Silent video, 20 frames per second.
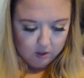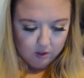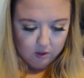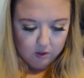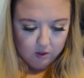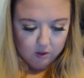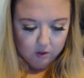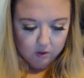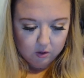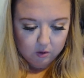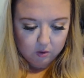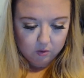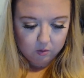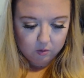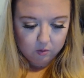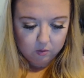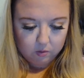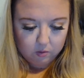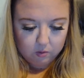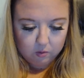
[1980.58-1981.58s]

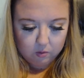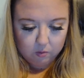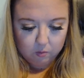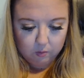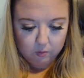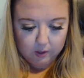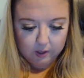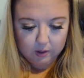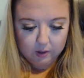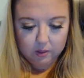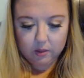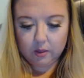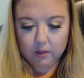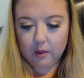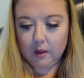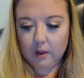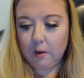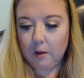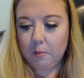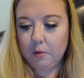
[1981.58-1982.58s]
go with
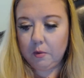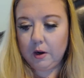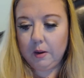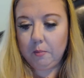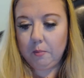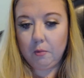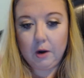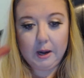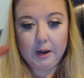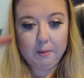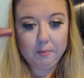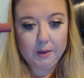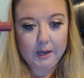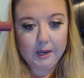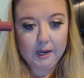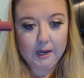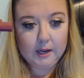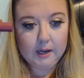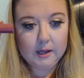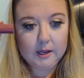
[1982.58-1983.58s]
a pretty bright
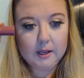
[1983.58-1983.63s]
pink.